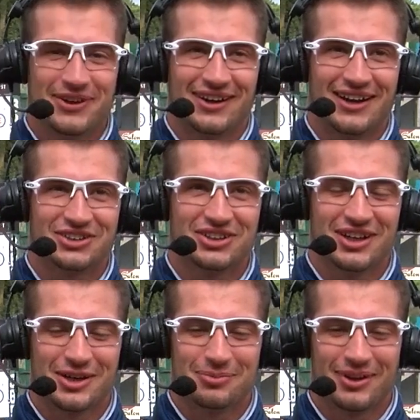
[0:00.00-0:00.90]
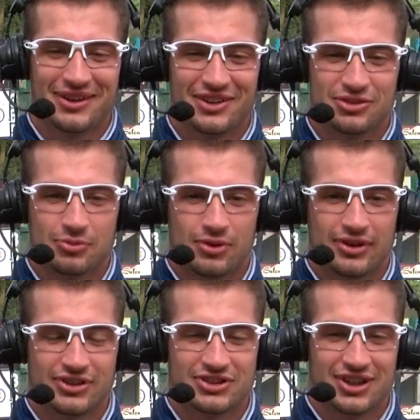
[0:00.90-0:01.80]
there. Actually, I uh, played this
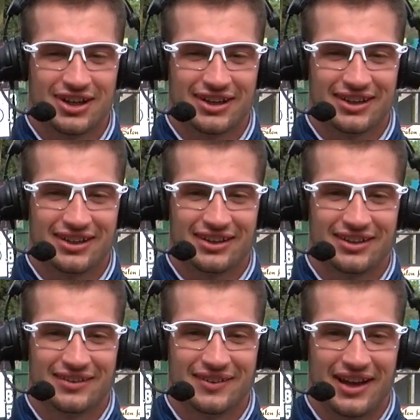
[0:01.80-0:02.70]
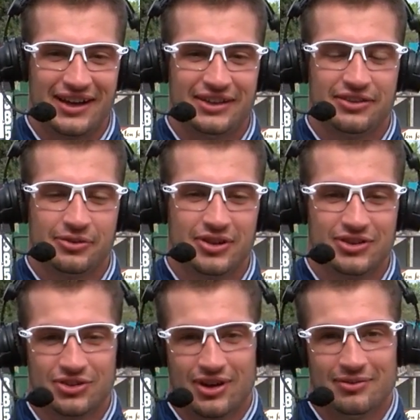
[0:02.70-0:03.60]
morning and shot a uh, 83,
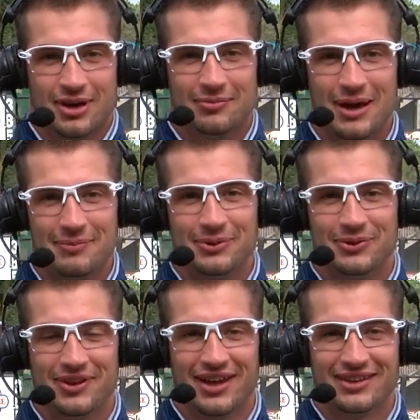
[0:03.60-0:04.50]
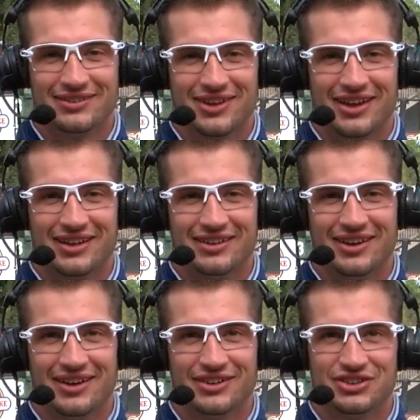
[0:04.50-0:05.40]
so I'm, I'm happy with that. And uh,